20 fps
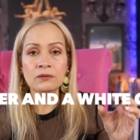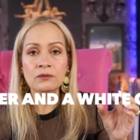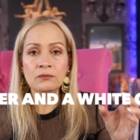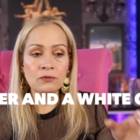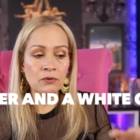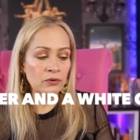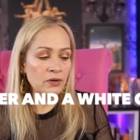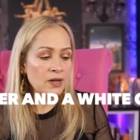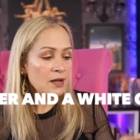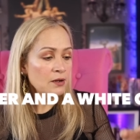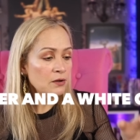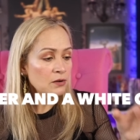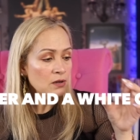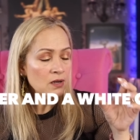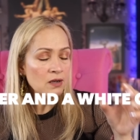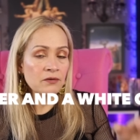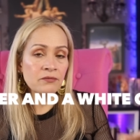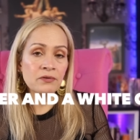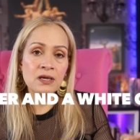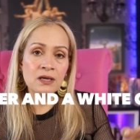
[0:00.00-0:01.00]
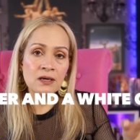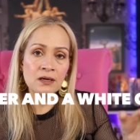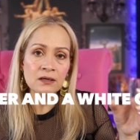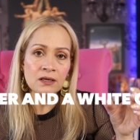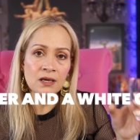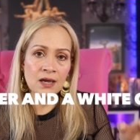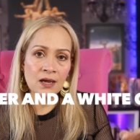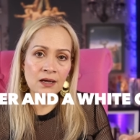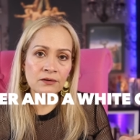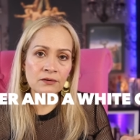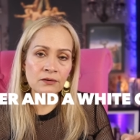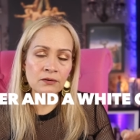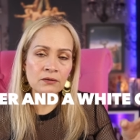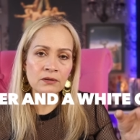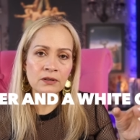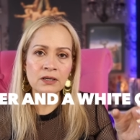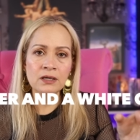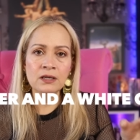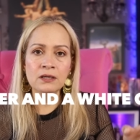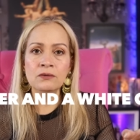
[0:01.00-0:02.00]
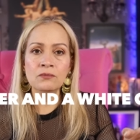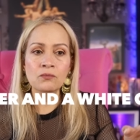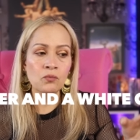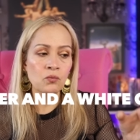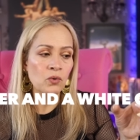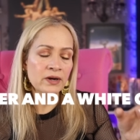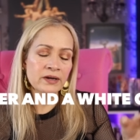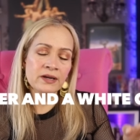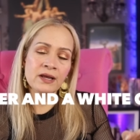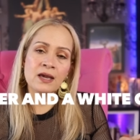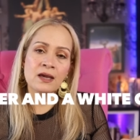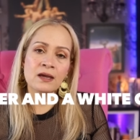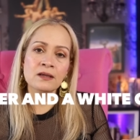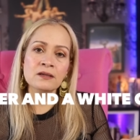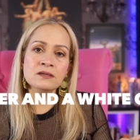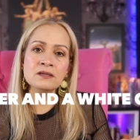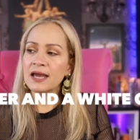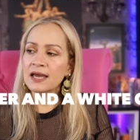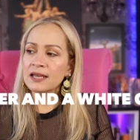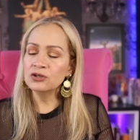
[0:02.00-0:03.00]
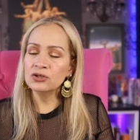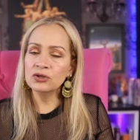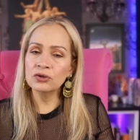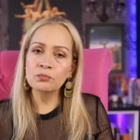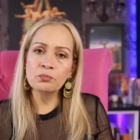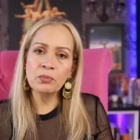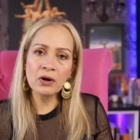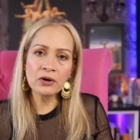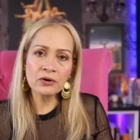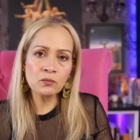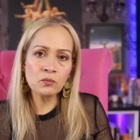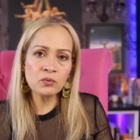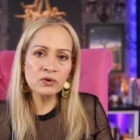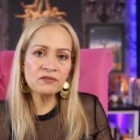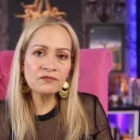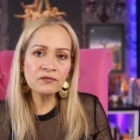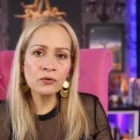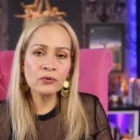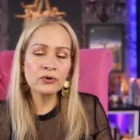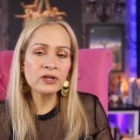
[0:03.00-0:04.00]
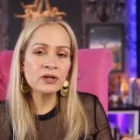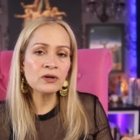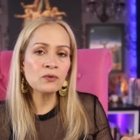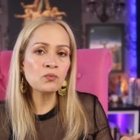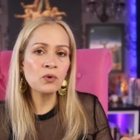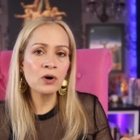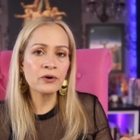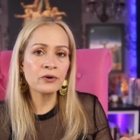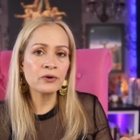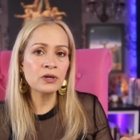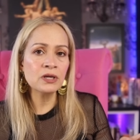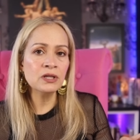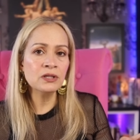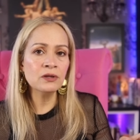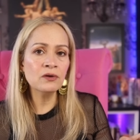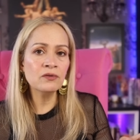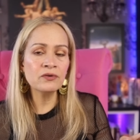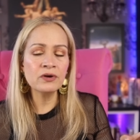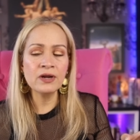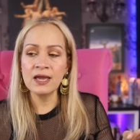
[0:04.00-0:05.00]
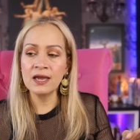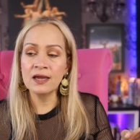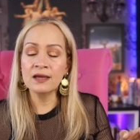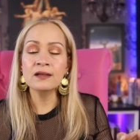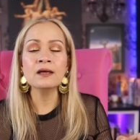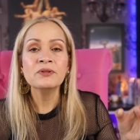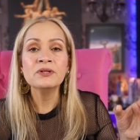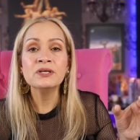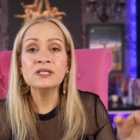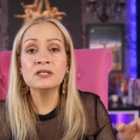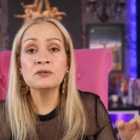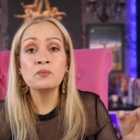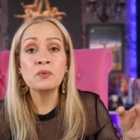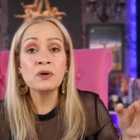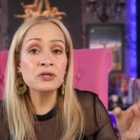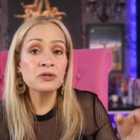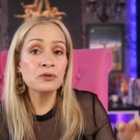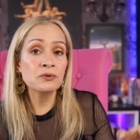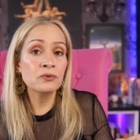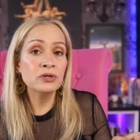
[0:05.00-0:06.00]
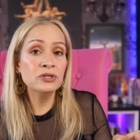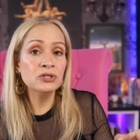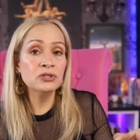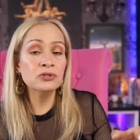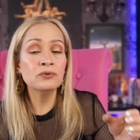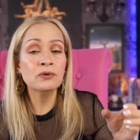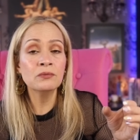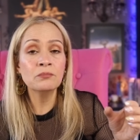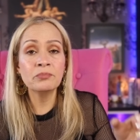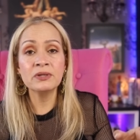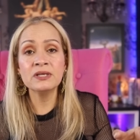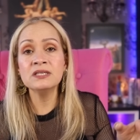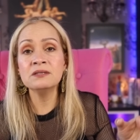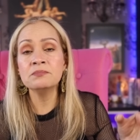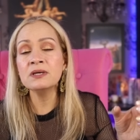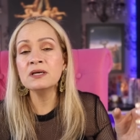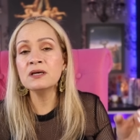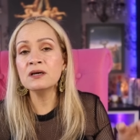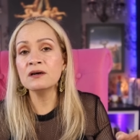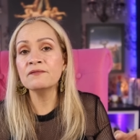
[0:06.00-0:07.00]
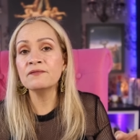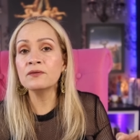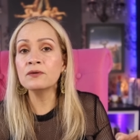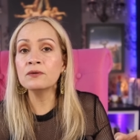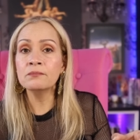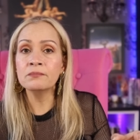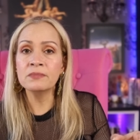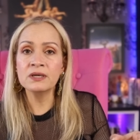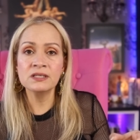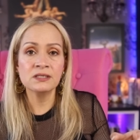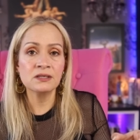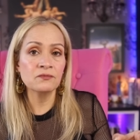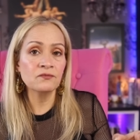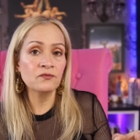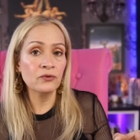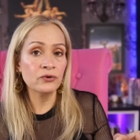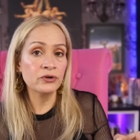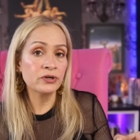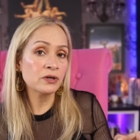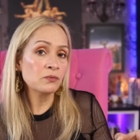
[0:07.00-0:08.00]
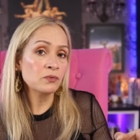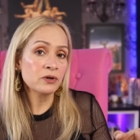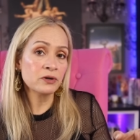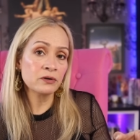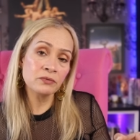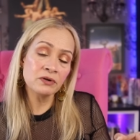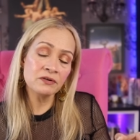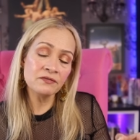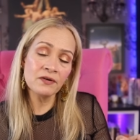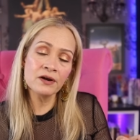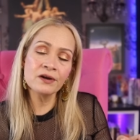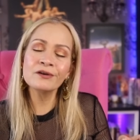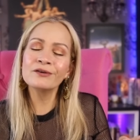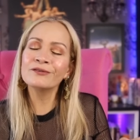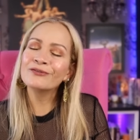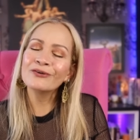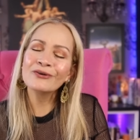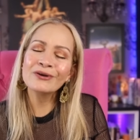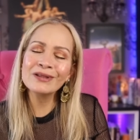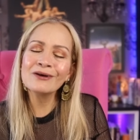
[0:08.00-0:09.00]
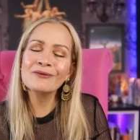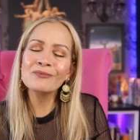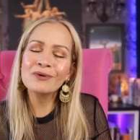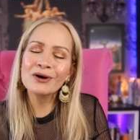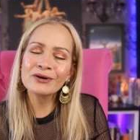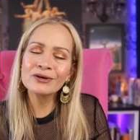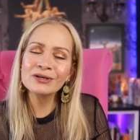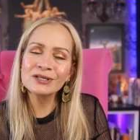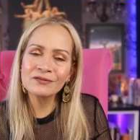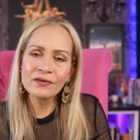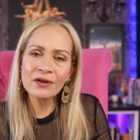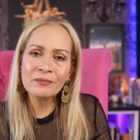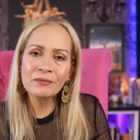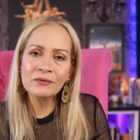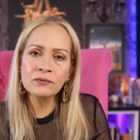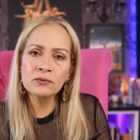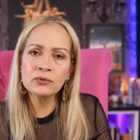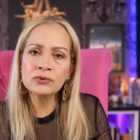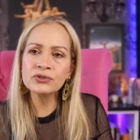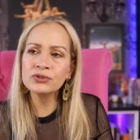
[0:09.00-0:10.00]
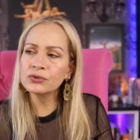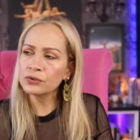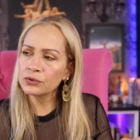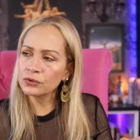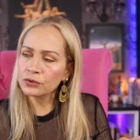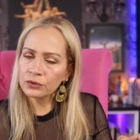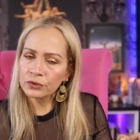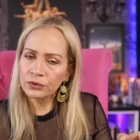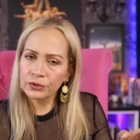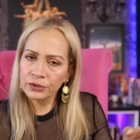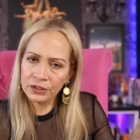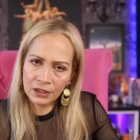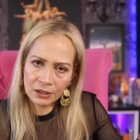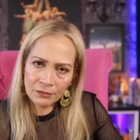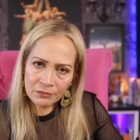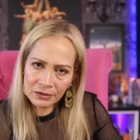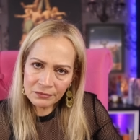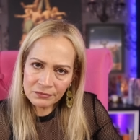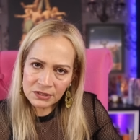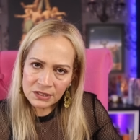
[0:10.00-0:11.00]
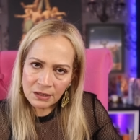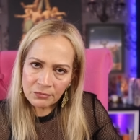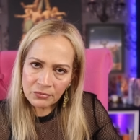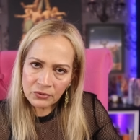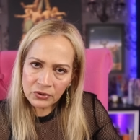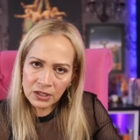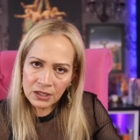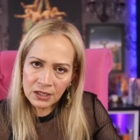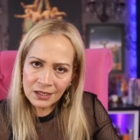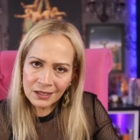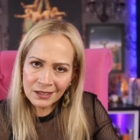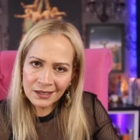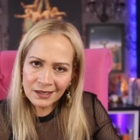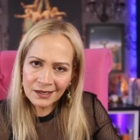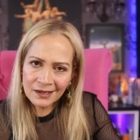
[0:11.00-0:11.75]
You're gonna carry a candle in one hand and your bottle with Florida water in the other hand. This is what you're going to do. And please be careful mixing Florida water with fire because Florida water is flammable, so keep them separated,